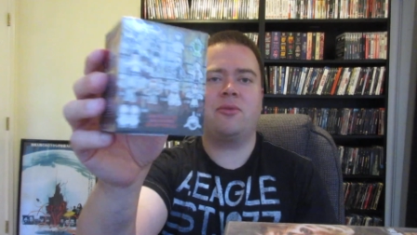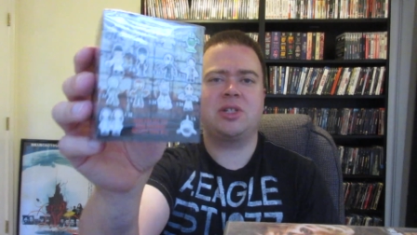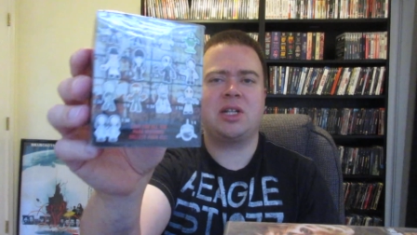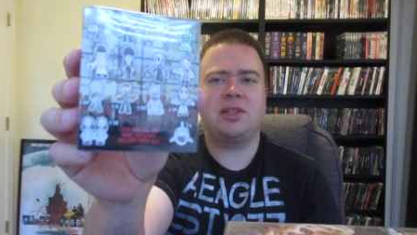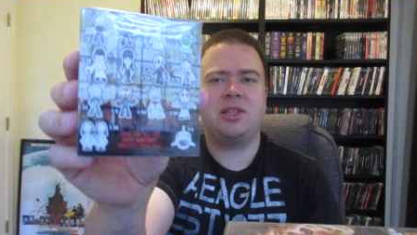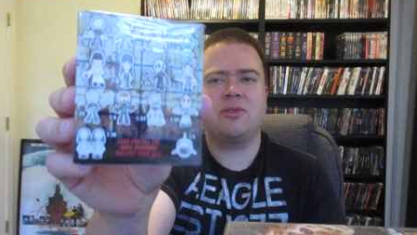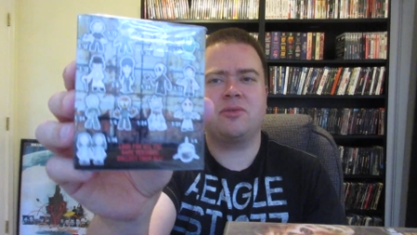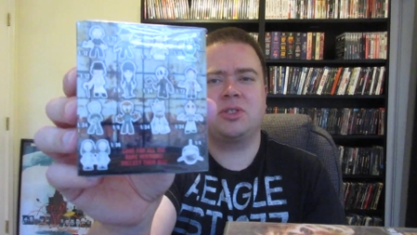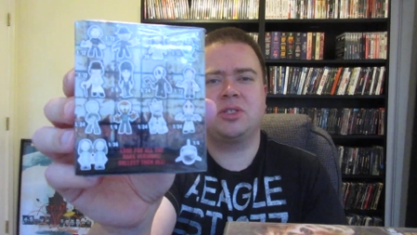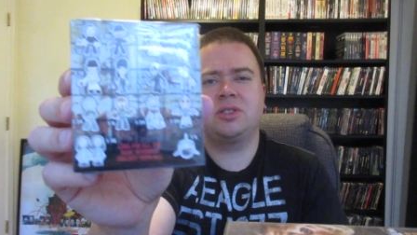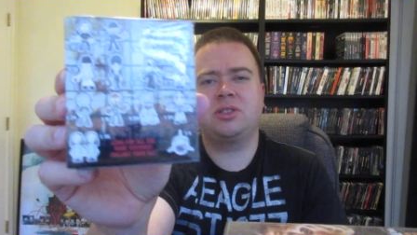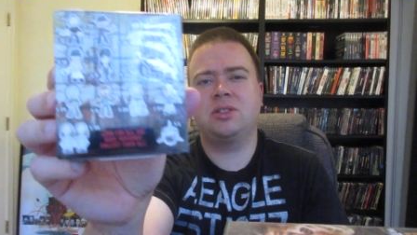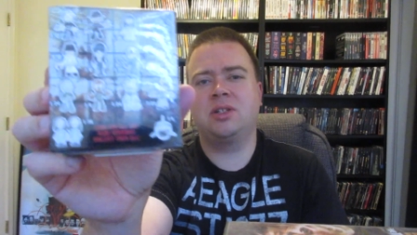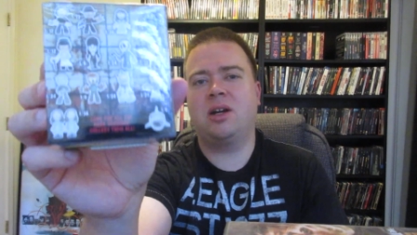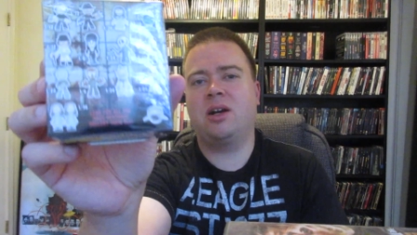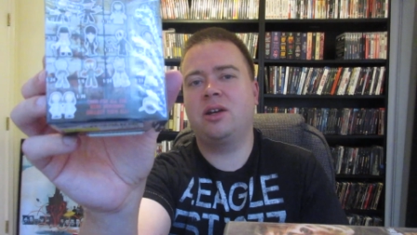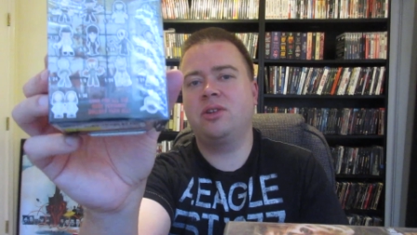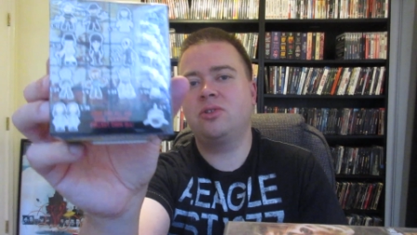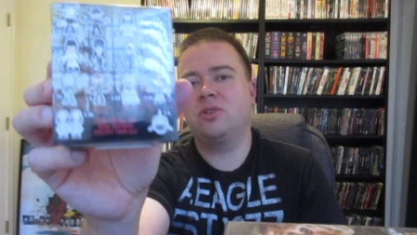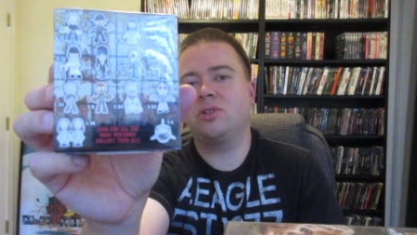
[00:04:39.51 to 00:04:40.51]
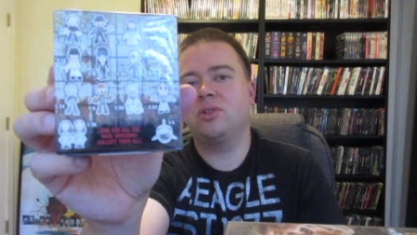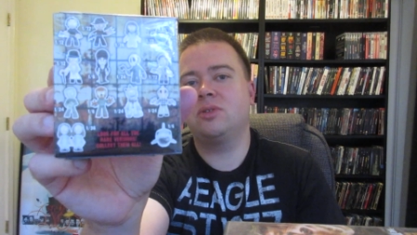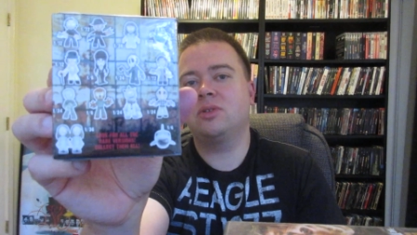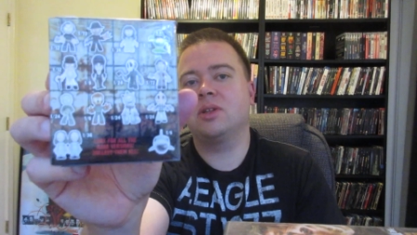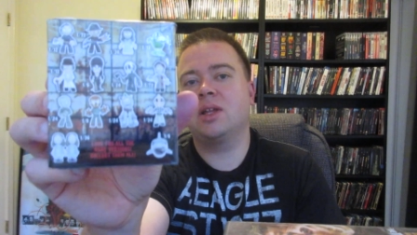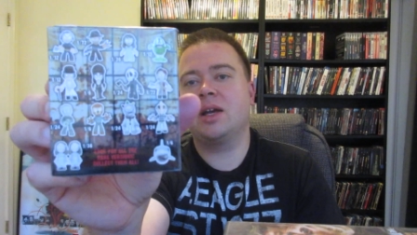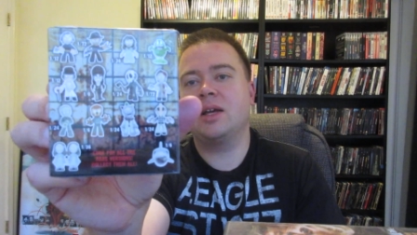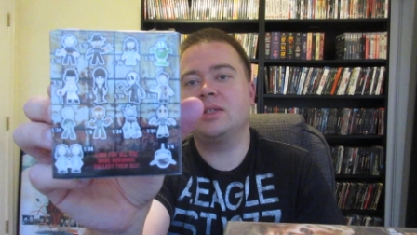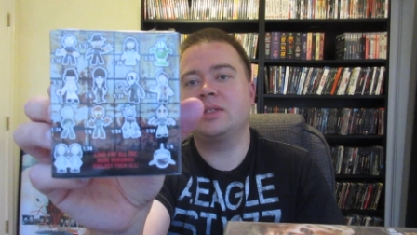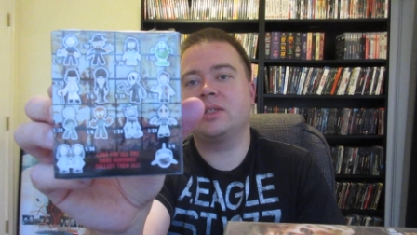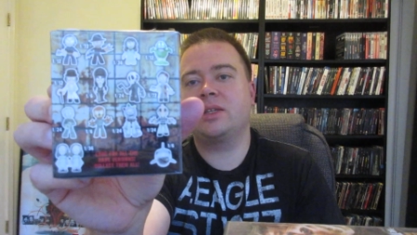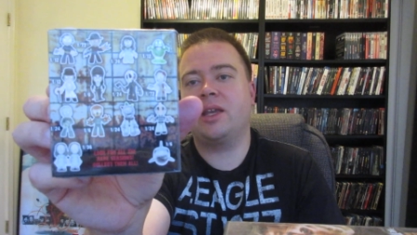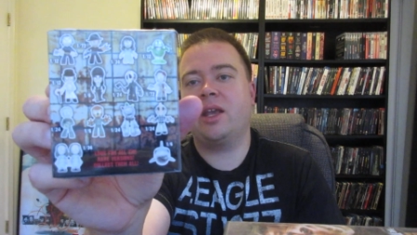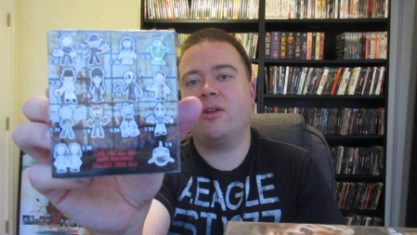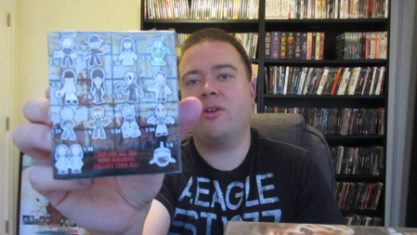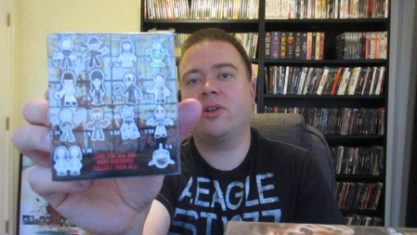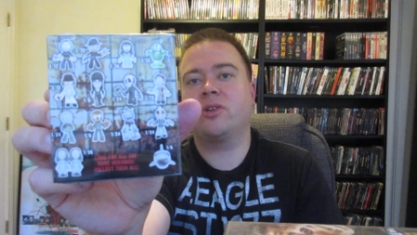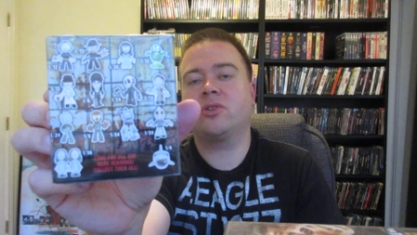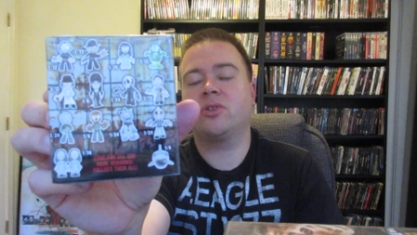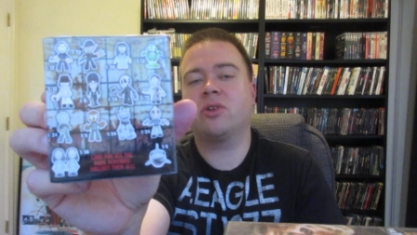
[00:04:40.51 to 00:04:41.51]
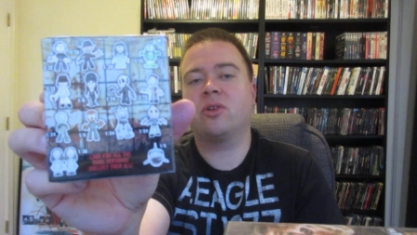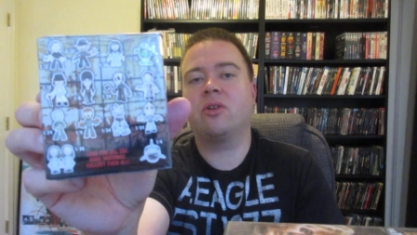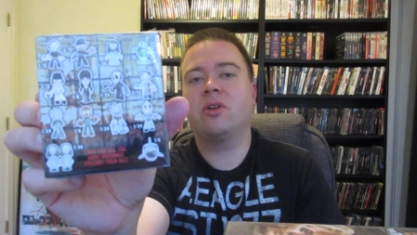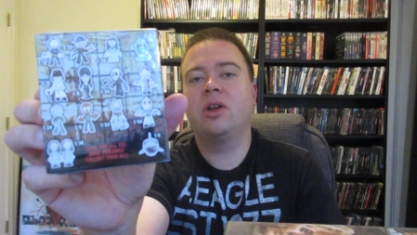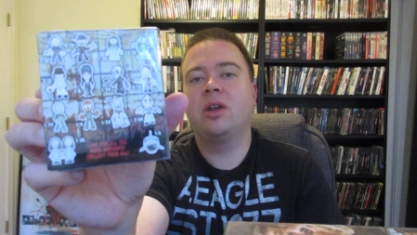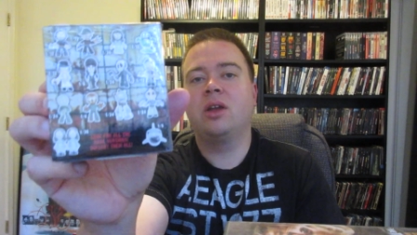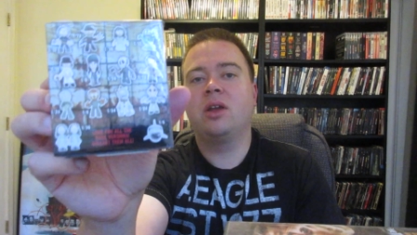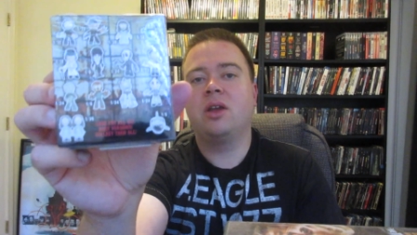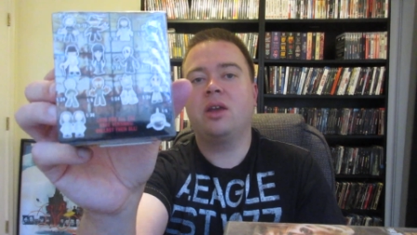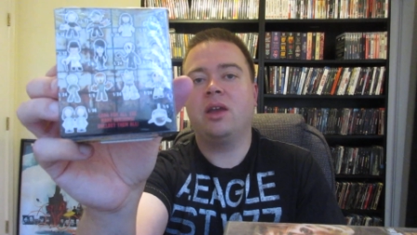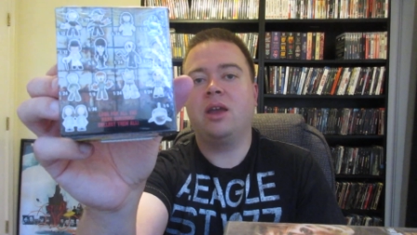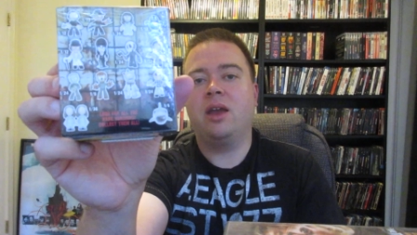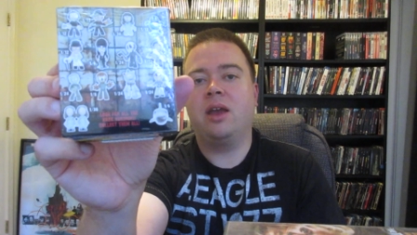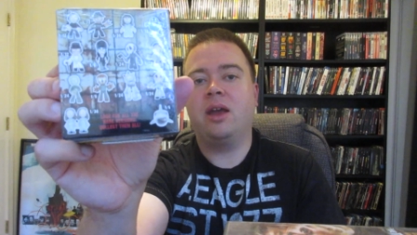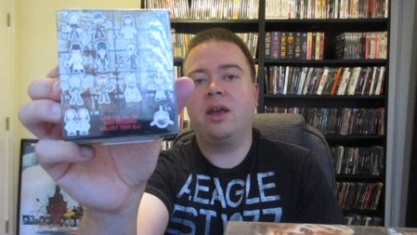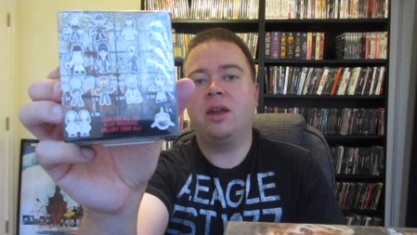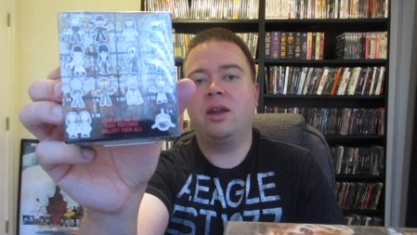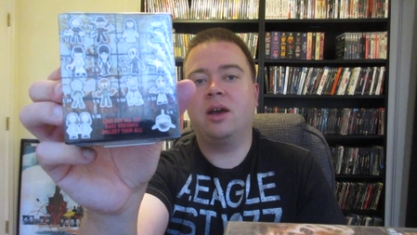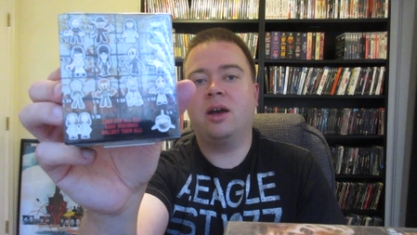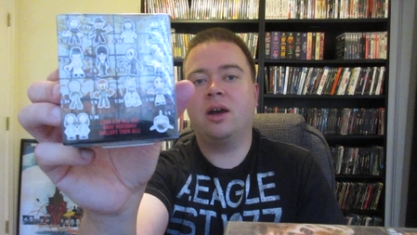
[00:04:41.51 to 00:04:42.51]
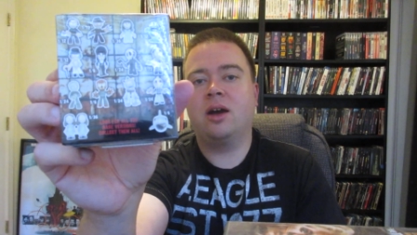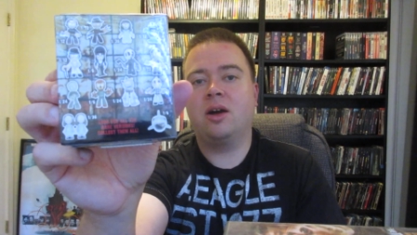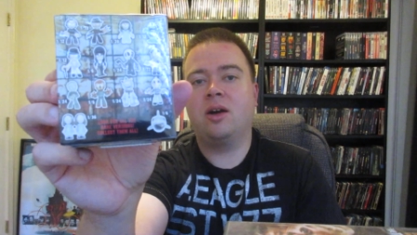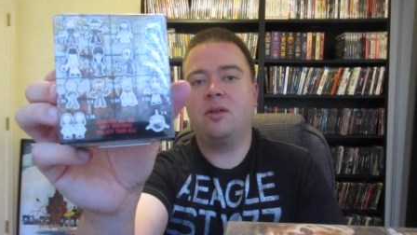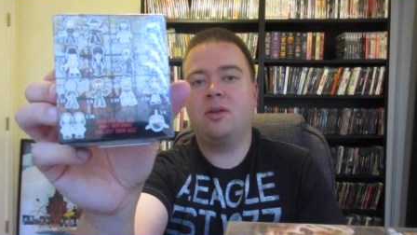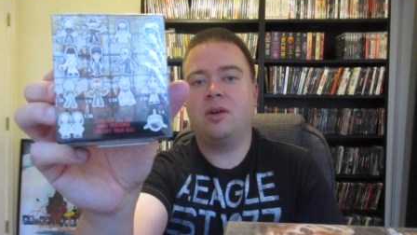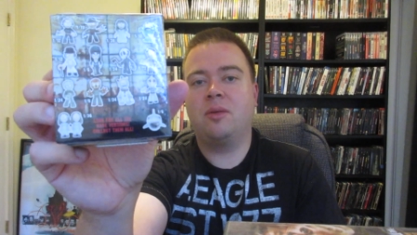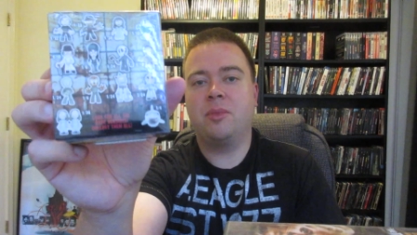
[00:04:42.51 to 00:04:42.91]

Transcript: which I think was such an underutilized character in uh,